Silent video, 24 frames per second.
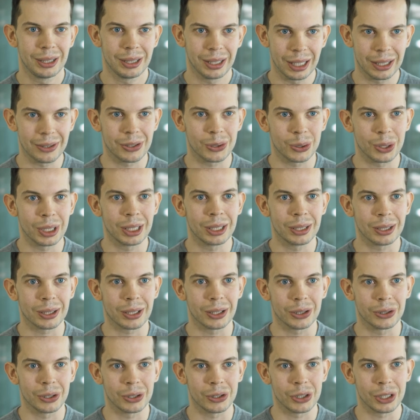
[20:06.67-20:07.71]
That's really
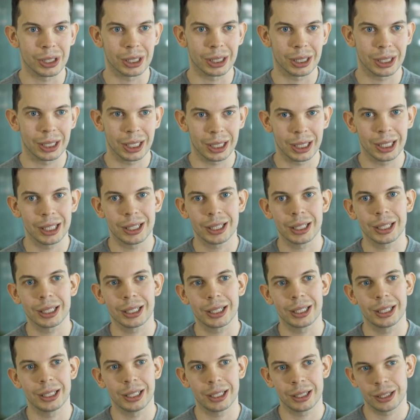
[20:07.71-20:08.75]
encouraging. And I
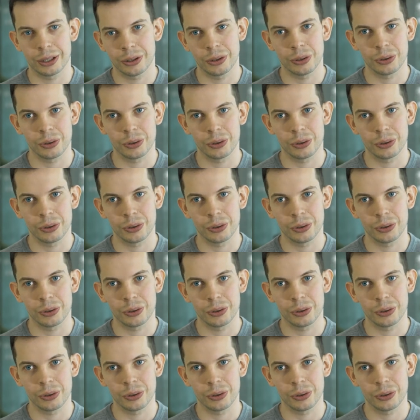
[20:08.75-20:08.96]
think it